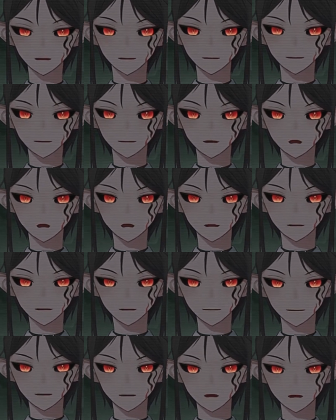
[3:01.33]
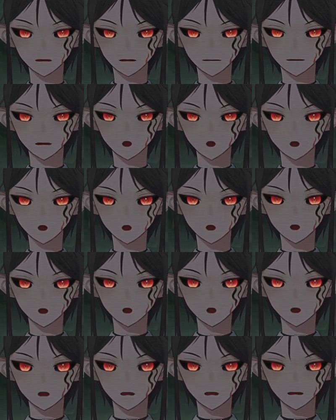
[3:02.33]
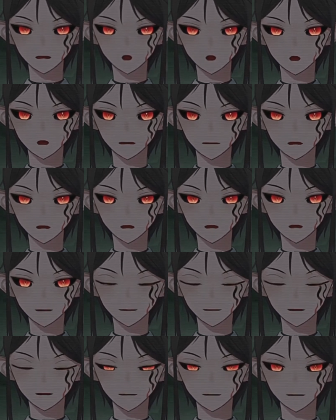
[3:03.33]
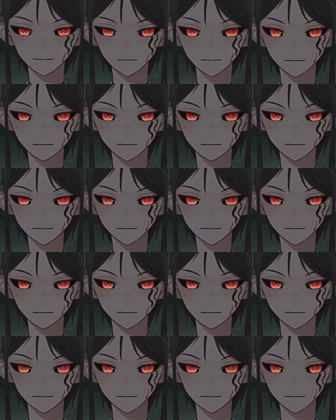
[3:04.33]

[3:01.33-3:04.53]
started to feel more and more appealing.